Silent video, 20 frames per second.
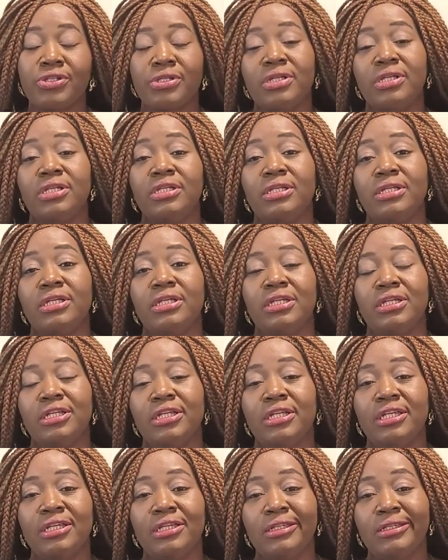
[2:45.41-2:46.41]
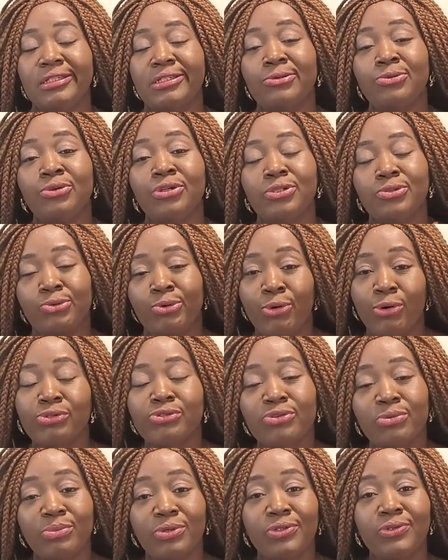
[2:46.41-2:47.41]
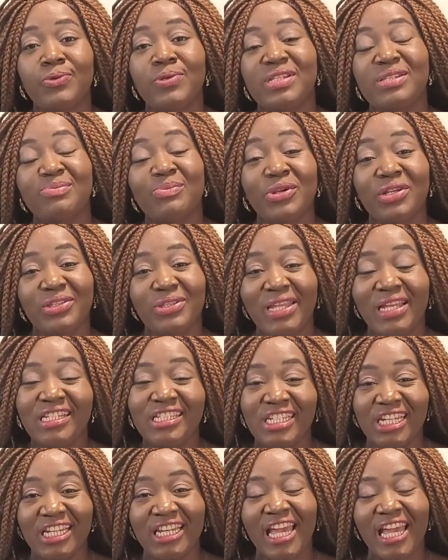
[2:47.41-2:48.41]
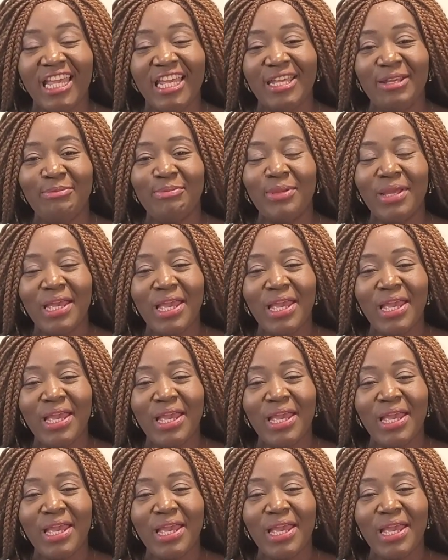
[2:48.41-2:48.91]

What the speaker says: He is going to call somebody who is more intelligent than him